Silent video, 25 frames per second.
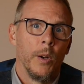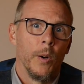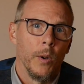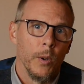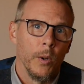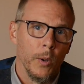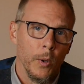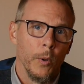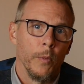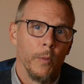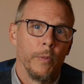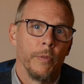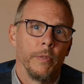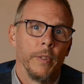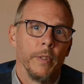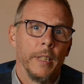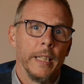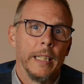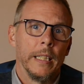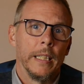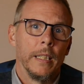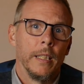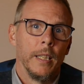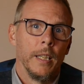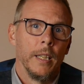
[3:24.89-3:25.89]
or
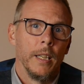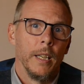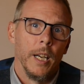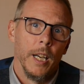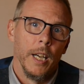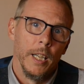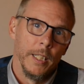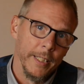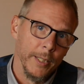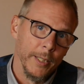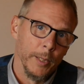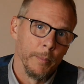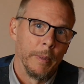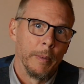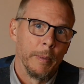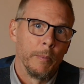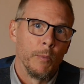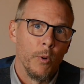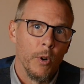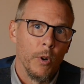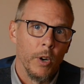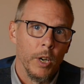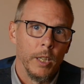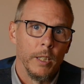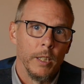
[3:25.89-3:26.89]
hopefully a little bit
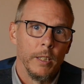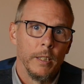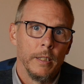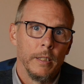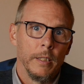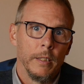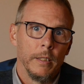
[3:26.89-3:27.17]
more.